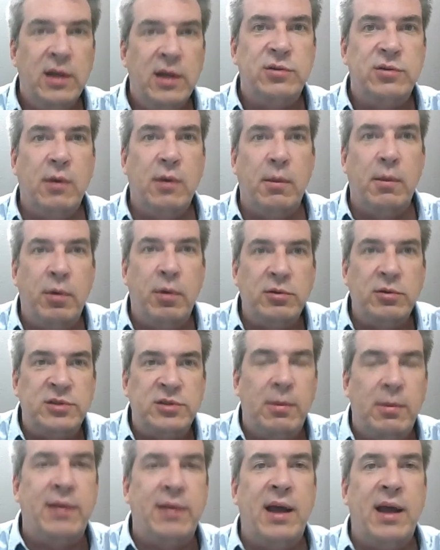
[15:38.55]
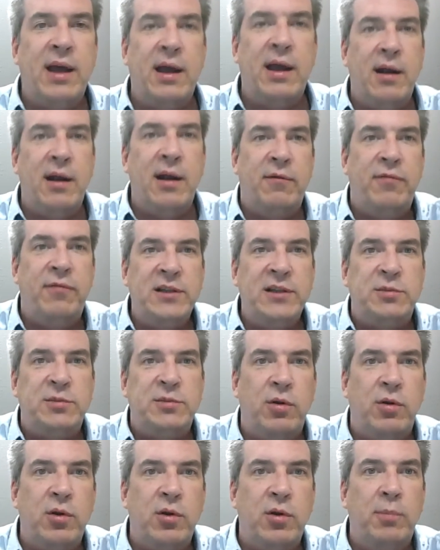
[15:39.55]
so I'll post about that in our
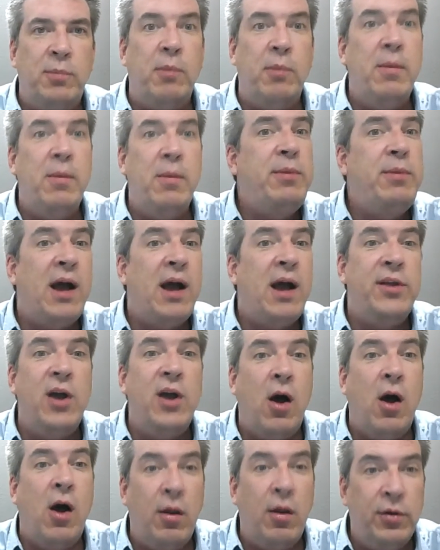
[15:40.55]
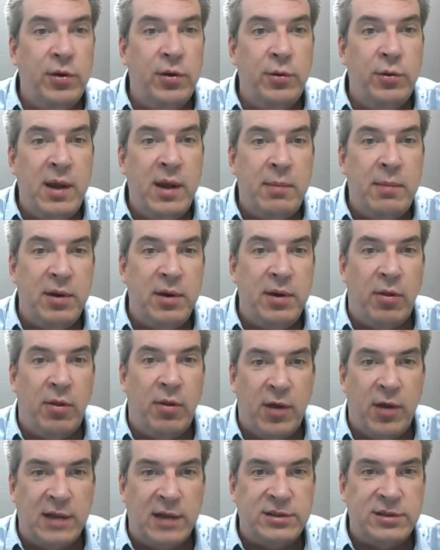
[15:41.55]
Facebook group or maybe on the all-new Hypno
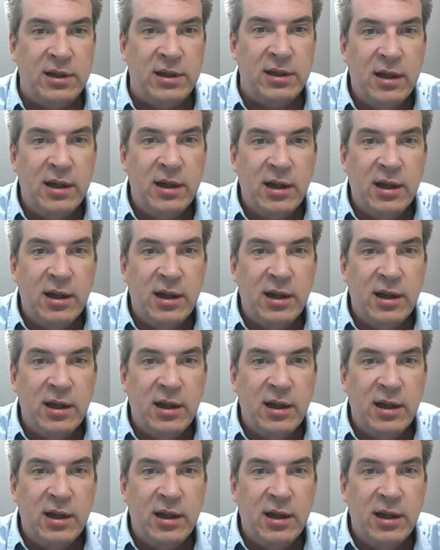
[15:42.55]
Thoughts.